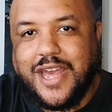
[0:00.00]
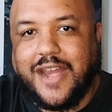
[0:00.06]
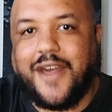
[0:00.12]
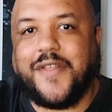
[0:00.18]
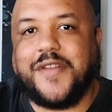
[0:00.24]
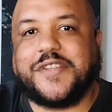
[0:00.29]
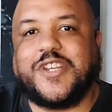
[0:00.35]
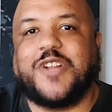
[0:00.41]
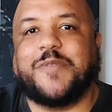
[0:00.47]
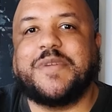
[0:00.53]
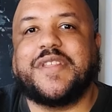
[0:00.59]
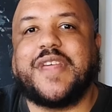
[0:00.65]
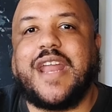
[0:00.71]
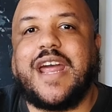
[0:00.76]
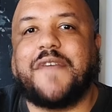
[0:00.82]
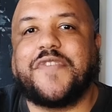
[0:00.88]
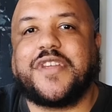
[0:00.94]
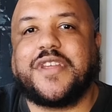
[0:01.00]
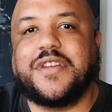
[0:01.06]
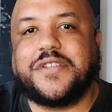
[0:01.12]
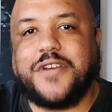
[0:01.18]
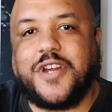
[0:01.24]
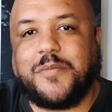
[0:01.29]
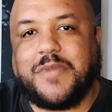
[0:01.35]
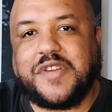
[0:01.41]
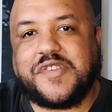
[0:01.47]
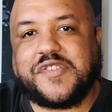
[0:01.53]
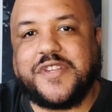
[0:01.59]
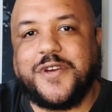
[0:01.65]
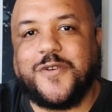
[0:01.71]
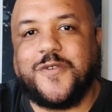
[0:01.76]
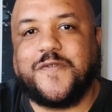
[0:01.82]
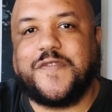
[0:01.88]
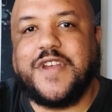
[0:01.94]
And now they're telling me that I have to conduct
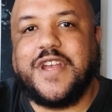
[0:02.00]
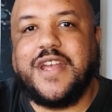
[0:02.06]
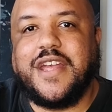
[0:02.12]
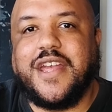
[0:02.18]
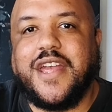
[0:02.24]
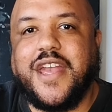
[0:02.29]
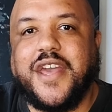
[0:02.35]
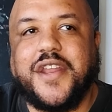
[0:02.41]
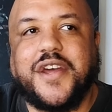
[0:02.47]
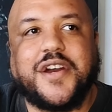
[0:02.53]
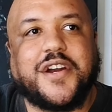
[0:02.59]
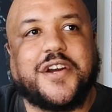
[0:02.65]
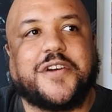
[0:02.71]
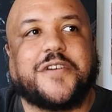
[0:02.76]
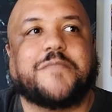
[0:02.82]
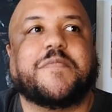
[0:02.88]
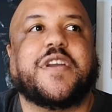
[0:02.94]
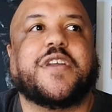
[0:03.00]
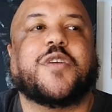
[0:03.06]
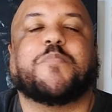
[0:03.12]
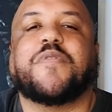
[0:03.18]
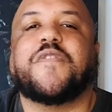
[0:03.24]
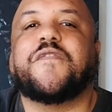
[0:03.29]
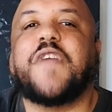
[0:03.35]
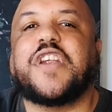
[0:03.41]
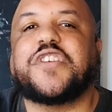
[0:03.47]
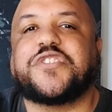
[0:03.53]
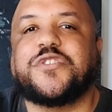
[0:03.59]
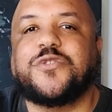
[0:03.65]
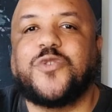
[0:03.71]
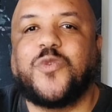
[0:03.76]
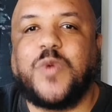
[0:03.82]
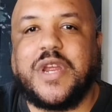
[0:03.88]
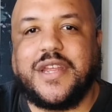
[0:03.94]
myself in a
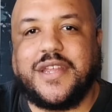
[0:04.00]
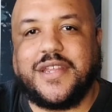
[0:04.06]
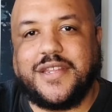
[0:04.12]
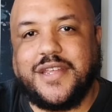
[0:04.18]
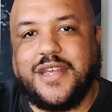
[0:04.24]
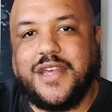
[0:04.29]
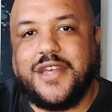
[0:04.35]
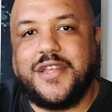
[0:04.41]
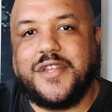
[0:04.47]
professional way.